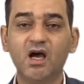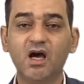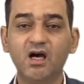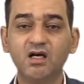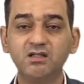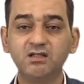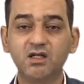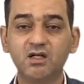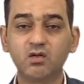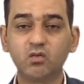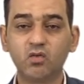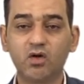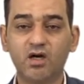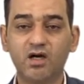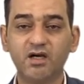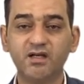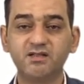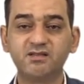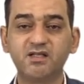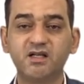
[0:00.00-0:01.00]

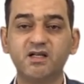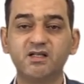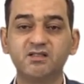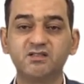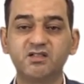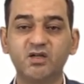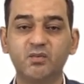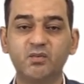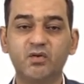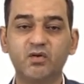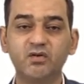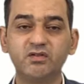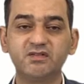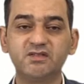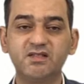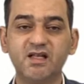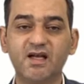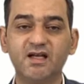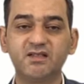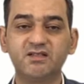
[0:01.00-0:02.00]
Otherwise,
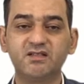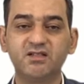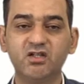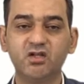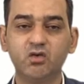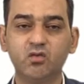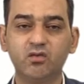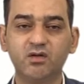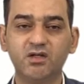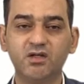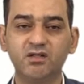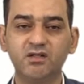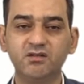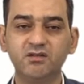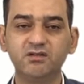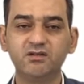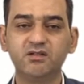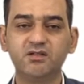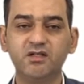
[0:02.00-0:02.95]
suppose that T1,